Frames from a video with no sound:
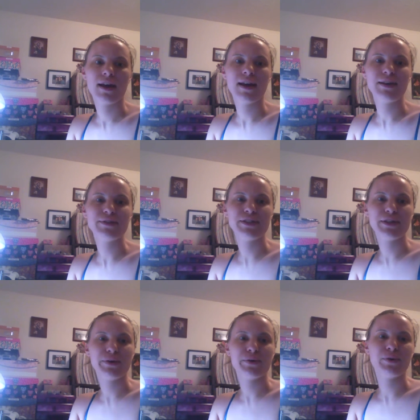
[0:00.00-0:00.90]
Hey
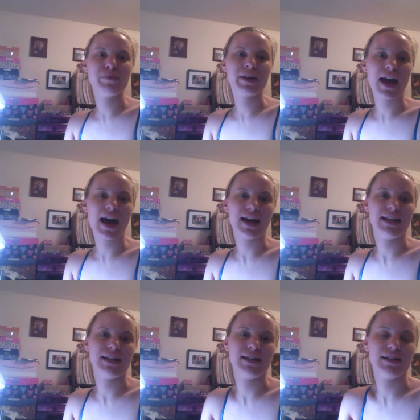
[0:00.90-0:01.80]
YouTube, Kat
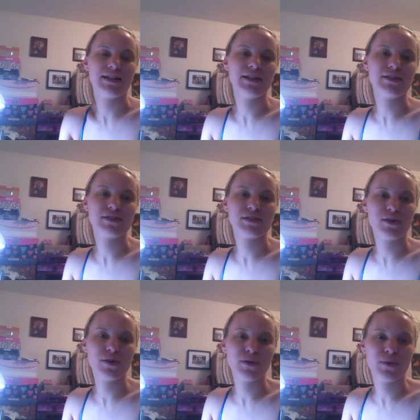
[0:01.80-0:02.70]
here.
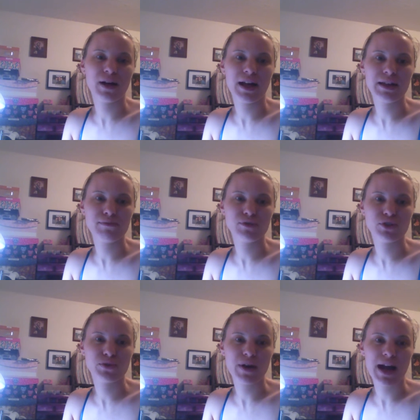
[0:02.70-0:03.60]
So I am
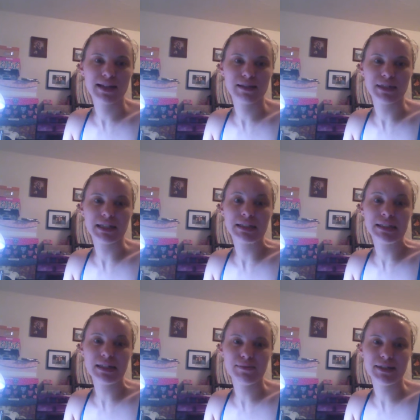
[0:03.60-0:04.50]
trying something a
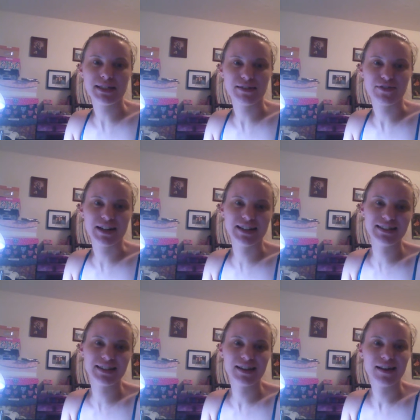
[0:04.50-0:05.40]
little bit
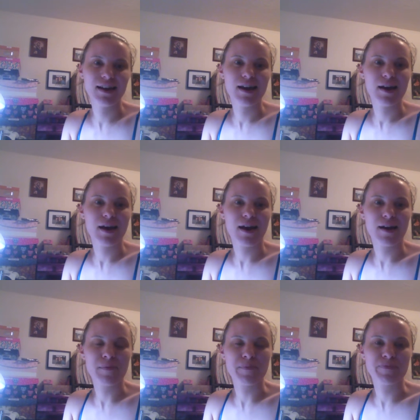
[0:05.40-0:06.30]
different.
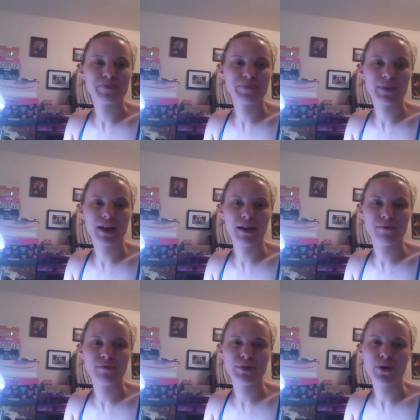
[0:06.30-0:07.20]
I'm
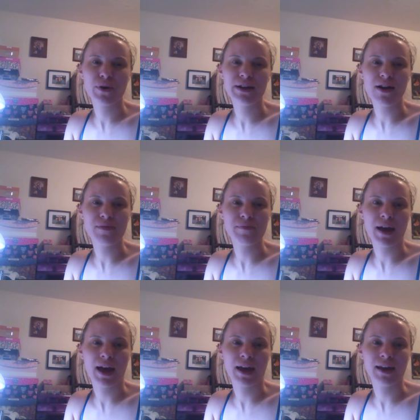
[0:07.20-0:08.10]
recording on
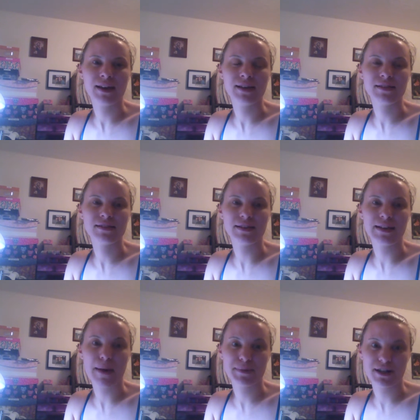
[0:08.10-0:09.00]
my
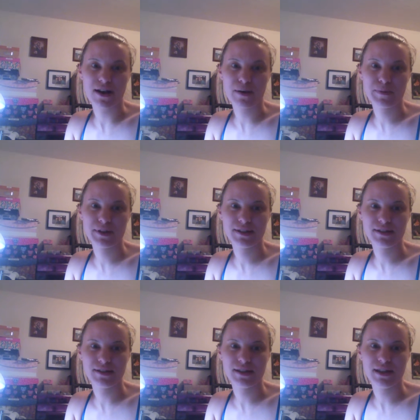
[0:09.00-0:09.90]
laptop
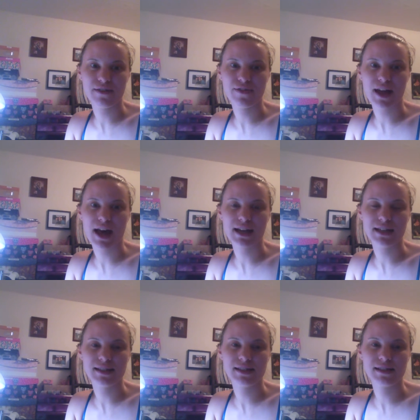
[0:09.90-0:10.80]
to see if that
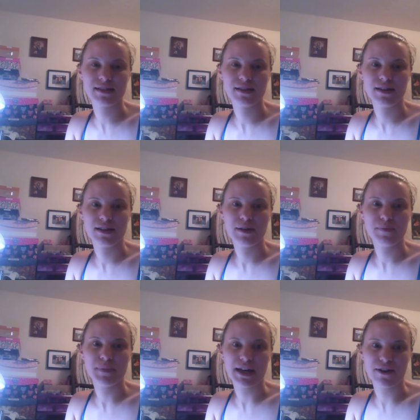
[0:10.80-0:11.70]
is
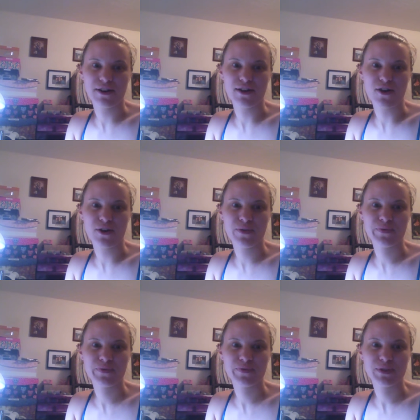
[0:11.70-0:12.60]
better at all.
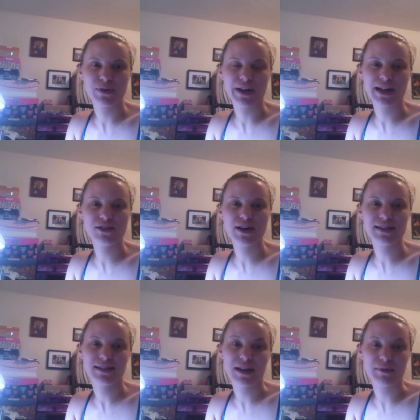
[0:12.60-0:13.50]
So I guess you
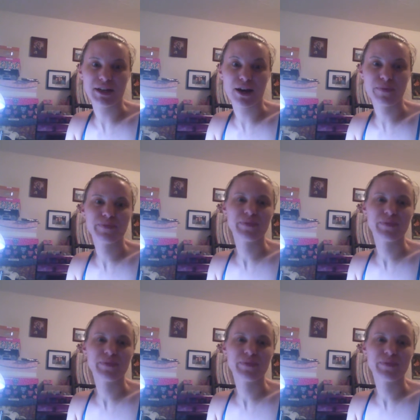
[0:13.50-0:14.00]
guys can let me know.